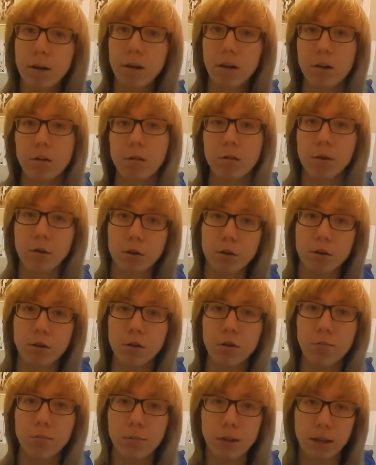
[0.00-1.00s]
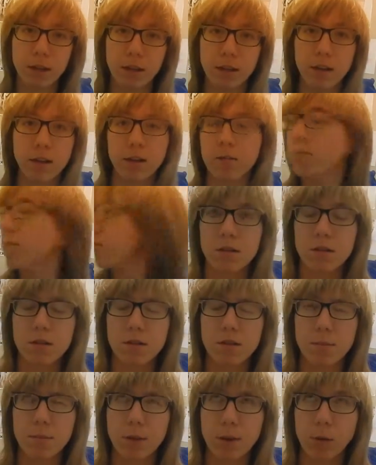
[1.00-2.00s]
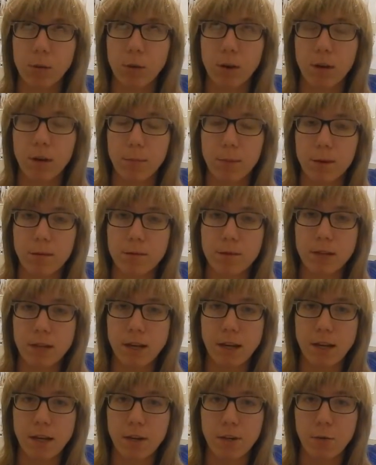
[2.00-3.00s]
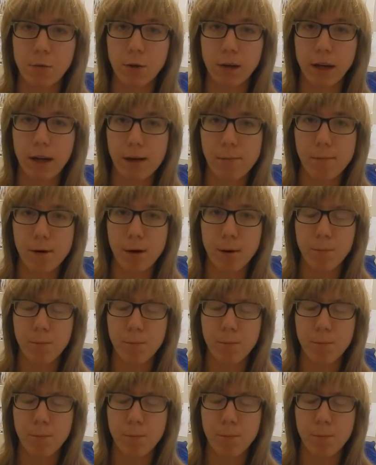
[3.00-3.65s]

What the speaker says: don't hurt me. There's something weird about singing into a camera.